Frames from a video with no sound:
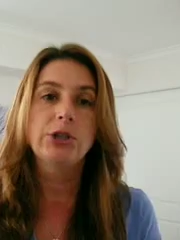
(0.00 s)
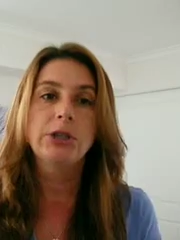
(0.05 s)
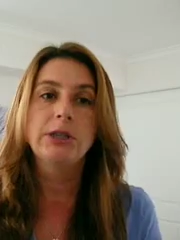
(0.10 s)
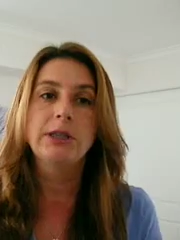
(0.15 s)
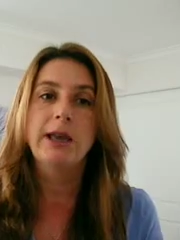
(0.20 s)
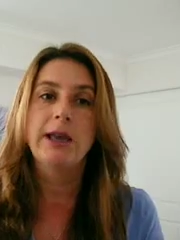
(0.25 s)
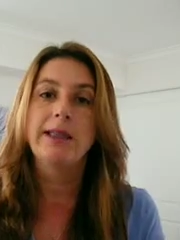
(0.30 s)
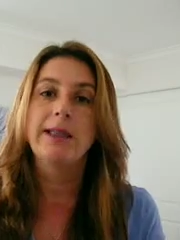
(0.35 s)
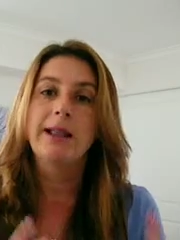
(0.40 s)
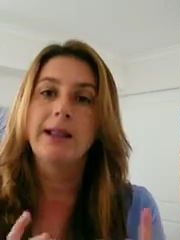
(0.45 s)
to
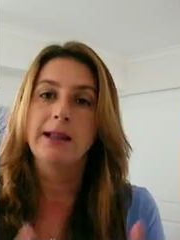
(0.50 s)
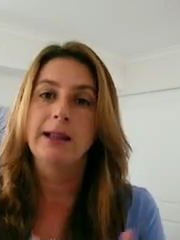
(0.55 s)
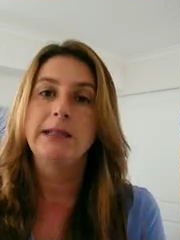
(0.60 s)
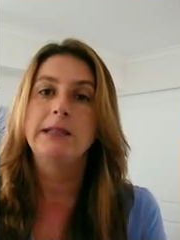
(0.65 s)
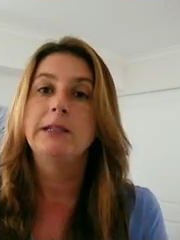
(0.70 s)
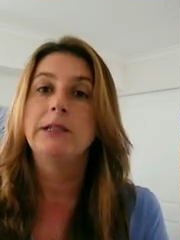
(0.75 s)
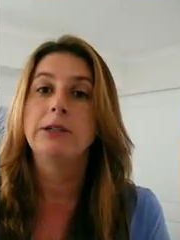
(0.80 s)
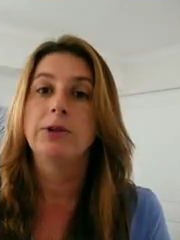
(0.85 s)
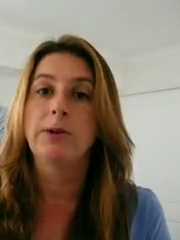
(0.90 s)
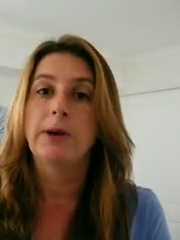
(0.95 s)
that, that
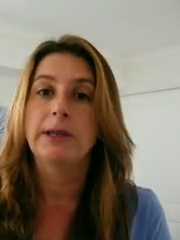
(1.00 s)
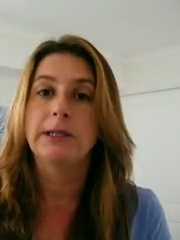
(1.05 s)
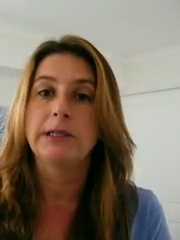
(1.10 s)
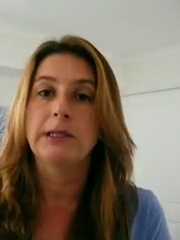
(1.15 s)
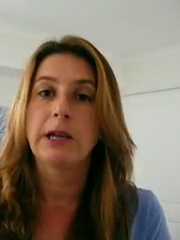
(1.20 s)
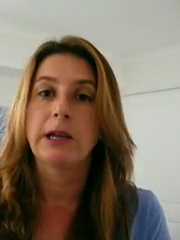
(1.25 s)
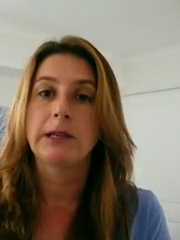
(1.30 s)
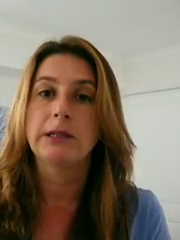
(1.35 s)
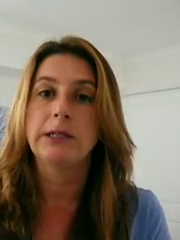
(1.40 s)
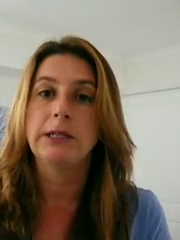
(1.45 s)
leads into our
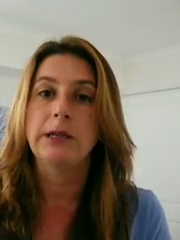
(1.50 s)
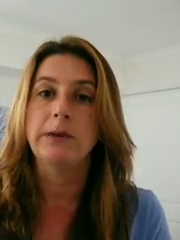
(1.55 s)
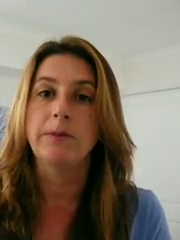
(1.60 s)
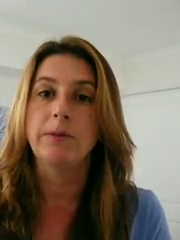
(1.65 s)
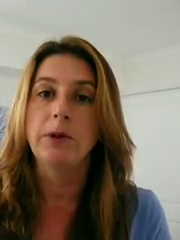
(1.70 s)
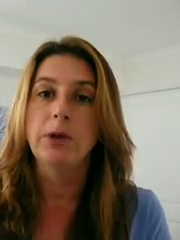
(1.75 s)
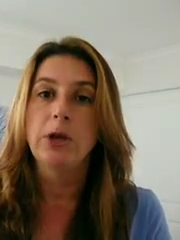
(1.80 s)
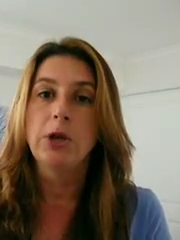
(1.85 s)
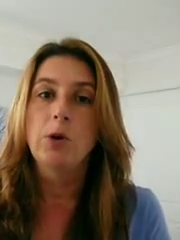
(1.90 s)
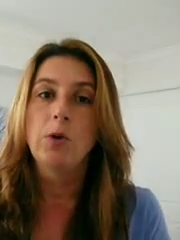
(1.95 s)
second tip,
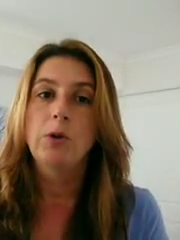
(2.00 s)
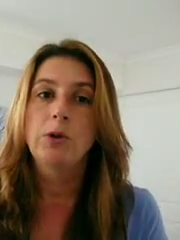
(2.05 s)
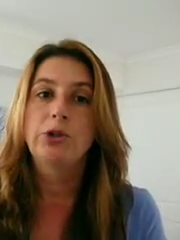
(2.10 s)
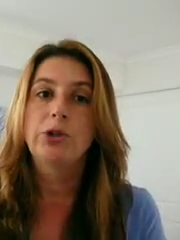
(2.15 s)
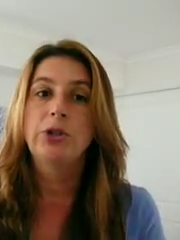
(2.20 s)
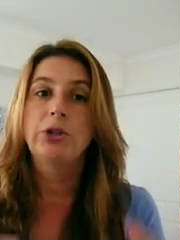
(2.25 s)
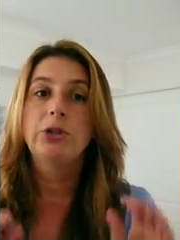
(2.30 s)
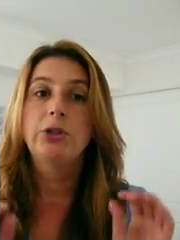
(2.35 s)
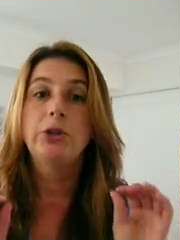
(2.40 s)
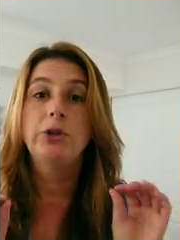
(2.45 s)

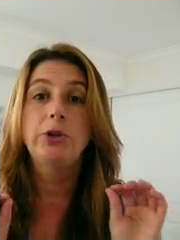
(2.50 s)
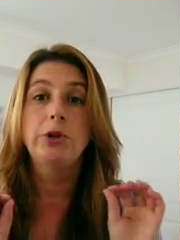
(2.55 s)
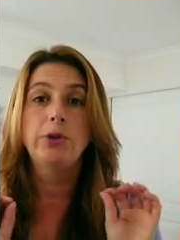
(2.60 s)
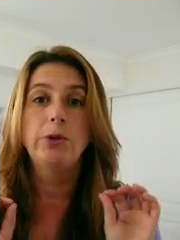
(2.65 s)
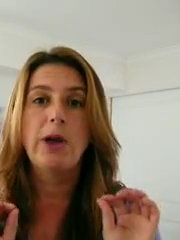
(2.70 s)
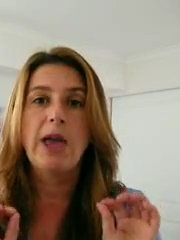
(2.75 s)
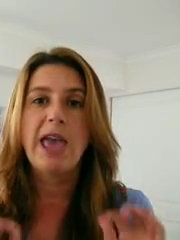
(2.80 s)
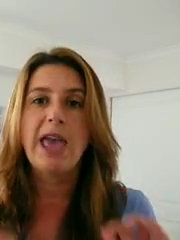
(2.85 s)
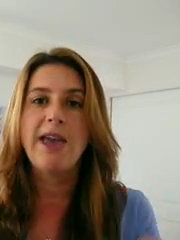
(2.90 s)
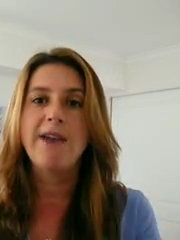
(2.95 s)
which is to
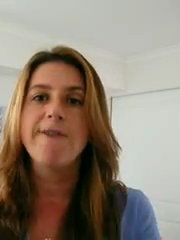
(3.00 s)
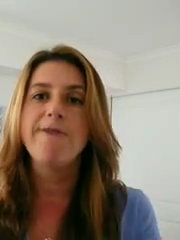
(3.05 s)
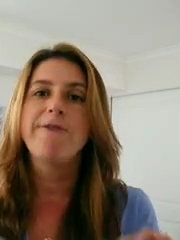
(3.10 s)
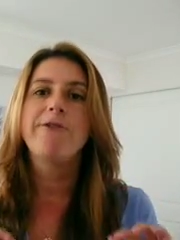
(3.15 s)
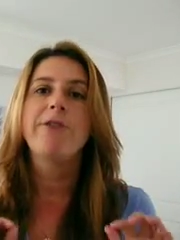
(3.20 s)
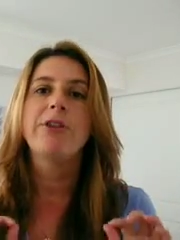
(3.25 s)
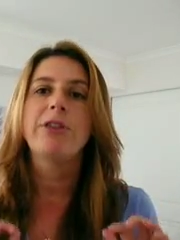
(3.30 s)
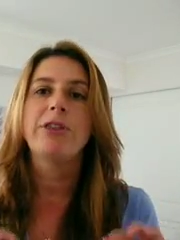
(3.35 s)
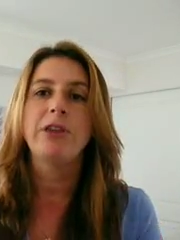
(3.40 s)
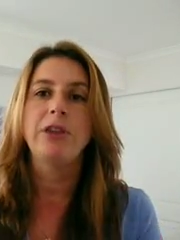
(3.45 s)
do
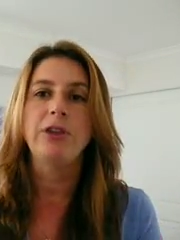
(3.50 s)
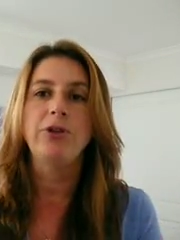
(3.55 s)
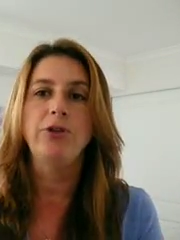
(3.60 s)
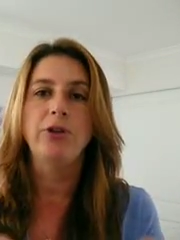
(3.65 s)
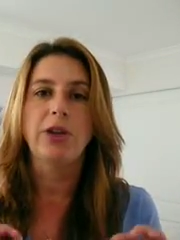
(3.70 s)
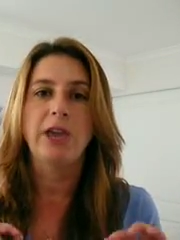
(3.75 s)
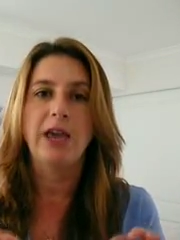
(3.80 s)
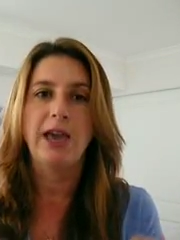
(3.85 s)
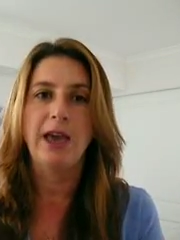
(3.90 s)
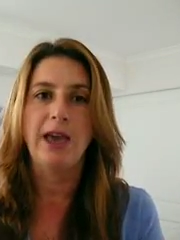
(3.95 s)
everything
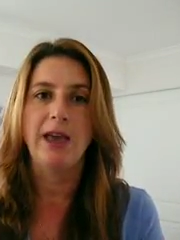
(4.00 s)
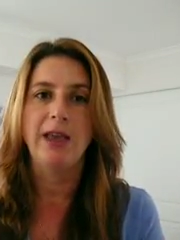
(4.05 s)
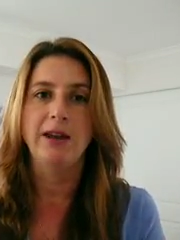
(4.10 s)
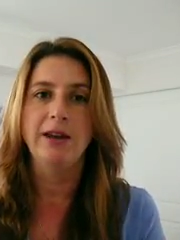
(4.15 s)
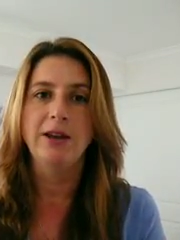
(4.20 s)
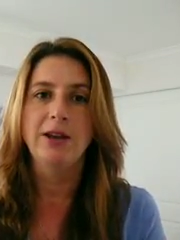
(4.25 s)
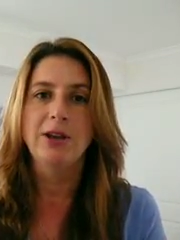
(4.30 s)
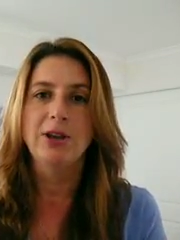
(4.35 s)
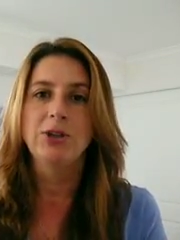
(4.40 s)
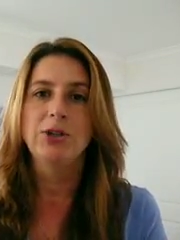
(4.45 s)
you
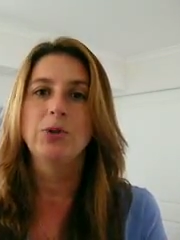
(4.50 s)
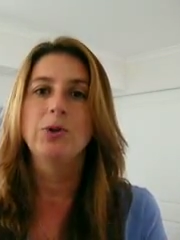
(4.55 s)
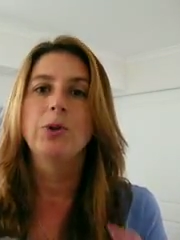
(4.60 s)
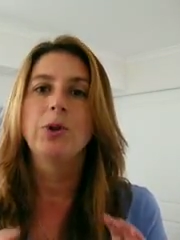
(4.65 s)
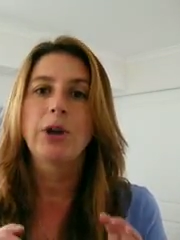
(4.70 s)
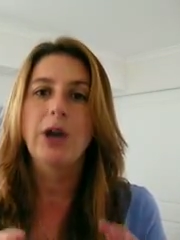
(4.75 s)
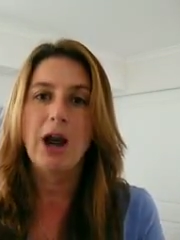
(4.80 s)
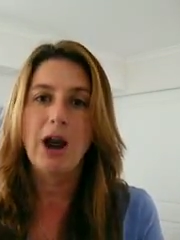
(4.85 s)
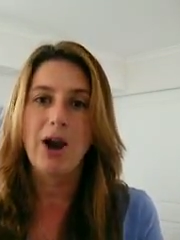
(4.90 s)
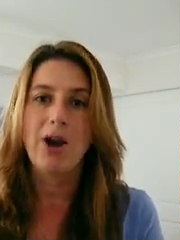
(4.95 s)
can to
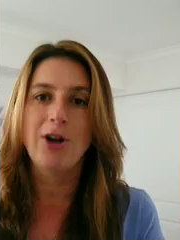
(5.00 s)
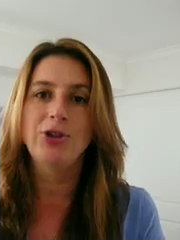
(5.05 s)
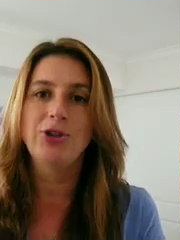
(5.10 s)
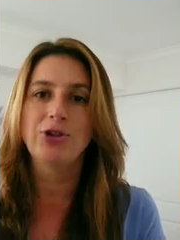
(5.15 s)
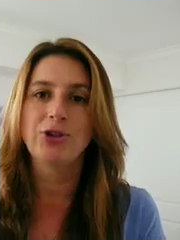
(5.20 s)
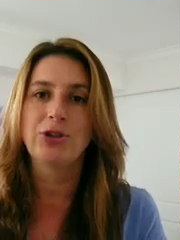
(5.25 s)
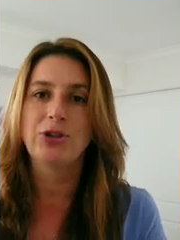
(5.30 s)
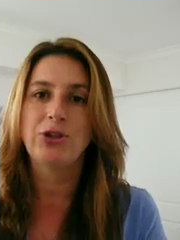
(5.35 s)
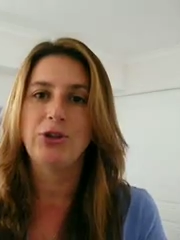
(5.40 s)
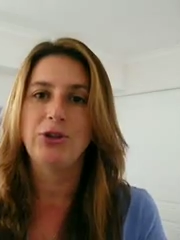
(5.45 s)
encourage
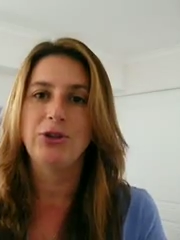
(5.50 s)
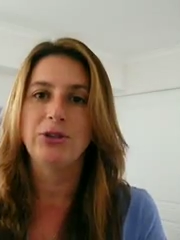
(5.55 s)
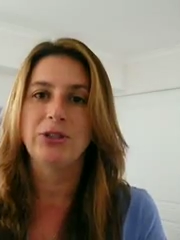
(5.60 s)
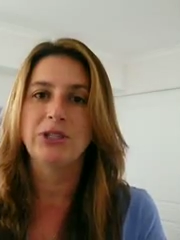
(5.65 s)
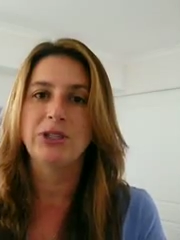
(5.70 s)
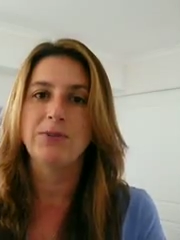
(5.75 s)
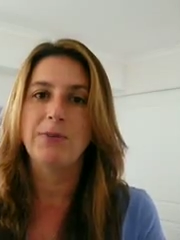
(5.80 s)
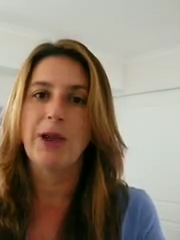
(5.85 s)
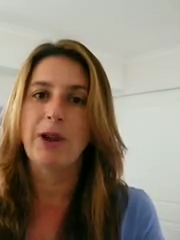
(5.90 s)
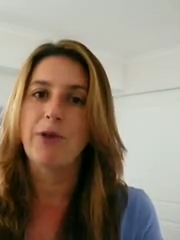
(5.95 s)
your students
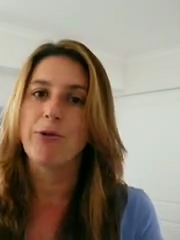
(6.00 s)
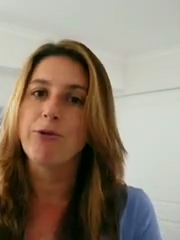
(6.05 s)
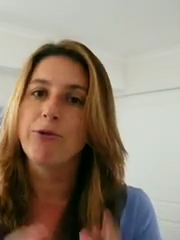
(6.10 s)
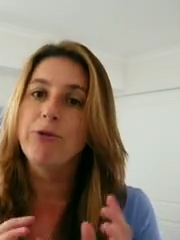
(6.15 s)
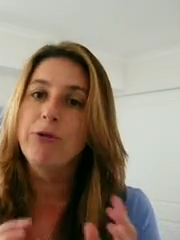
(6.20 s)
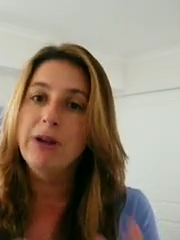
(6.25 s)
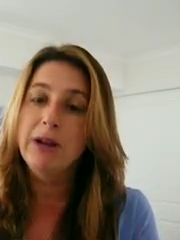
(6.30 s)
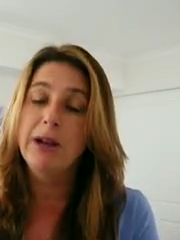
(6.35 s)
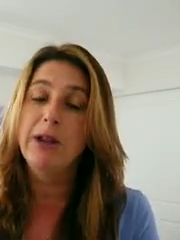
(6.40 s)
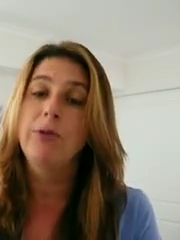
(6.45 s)
to make
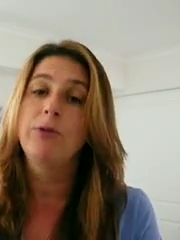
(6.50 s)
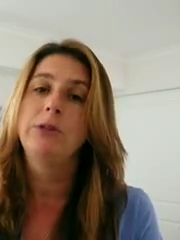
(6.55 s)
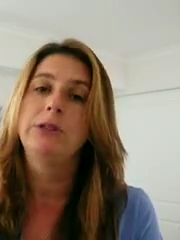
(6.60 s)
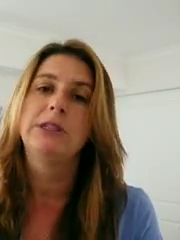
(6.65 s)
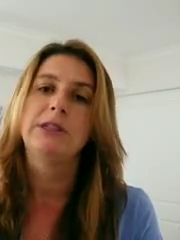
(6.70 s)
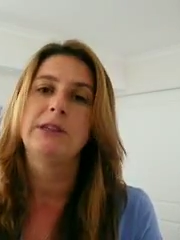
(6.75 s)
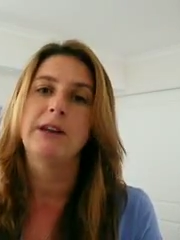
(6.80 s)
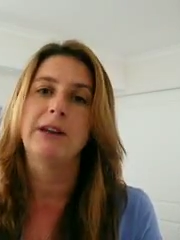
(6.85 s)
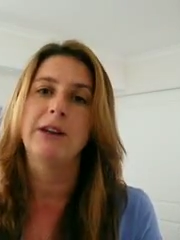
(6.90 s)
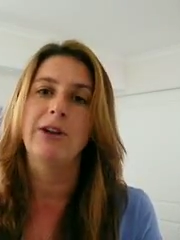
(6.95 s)
really good
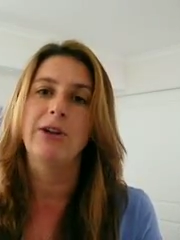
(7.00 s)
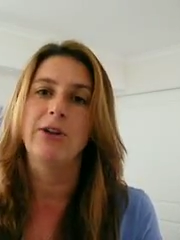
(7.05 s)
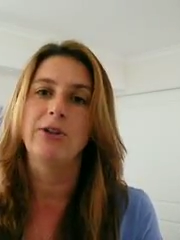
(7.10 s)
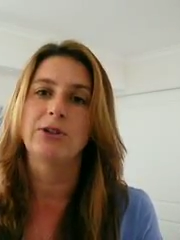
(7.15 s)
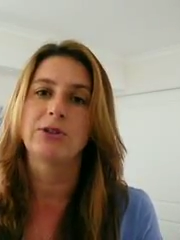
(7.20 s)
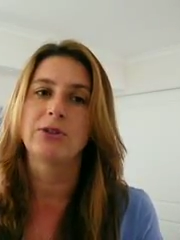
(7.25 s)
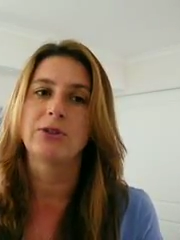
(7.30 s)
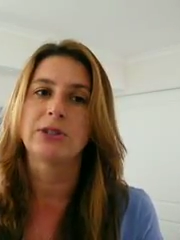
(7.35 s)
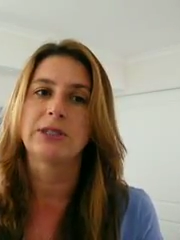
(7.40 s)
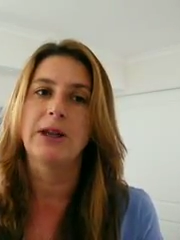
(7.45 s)
study
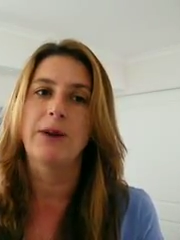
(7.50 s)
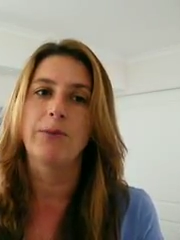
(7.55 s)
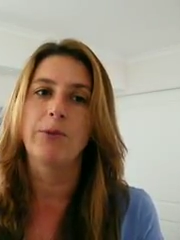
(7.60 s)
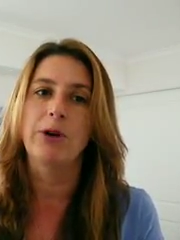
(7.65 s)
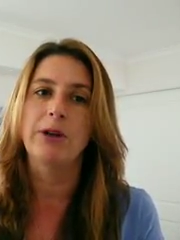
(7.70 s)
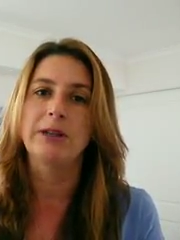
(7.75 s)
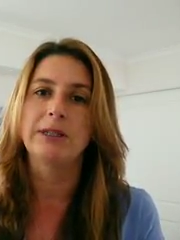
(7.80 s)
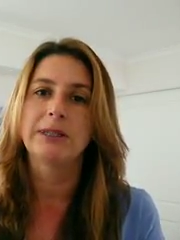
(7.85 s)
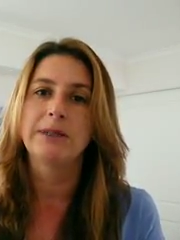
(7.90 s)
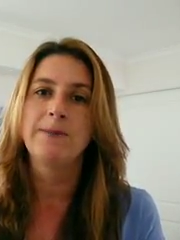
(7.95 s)
notes or
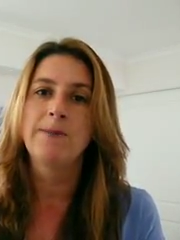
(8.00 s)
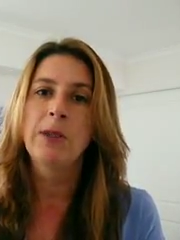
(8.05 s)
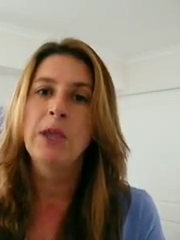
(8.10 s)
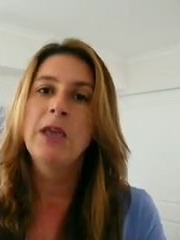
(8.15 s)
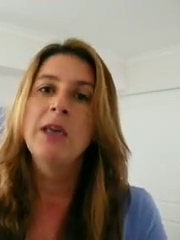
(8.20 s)
summaries.